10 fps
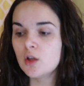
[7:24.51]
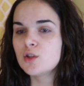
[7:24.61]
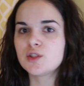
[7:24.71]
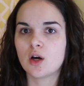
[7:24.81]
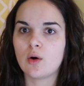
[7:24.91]

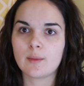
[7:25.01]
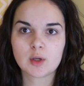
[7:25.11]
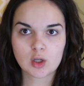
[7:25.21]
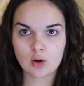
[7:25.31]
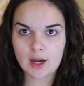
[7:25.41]
So I'm
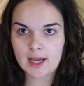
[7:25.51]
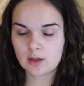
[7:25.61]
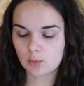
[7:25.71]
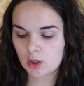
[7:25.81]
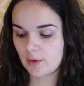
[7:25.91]
gonna go ahead
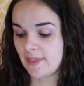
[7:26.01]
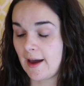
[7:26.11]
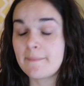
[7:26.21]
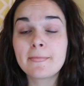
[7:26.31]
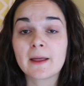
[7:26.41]
and work with
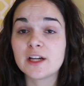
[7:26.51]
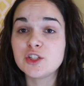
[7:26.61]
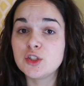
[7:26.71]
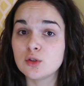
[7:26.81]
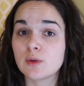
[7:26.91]
that. I
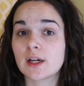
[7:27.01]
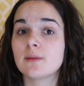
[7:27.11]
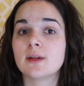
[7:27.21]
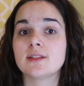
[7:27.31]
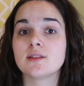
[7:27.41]
do
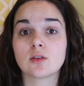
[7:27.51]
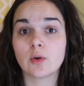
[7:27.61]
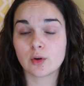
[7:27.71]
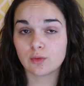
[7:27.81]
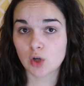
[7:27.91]
recommend still
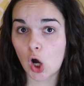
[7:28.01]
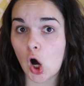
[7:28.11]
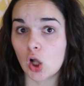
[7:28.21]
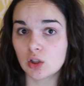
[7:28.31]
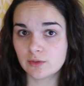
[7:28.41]
going over
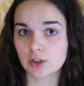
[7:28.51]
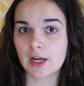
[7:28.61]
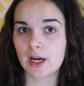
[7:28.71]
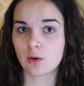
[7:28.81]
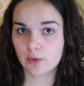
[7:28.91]
all of your
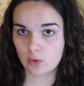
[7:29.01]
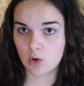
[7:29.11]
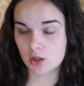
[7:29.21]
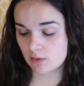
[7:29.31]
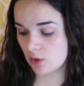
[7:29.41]
hair with the
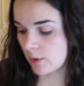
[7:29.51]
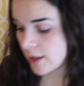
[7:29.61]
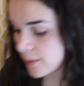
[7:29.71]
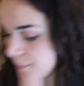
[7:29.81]
water real quick.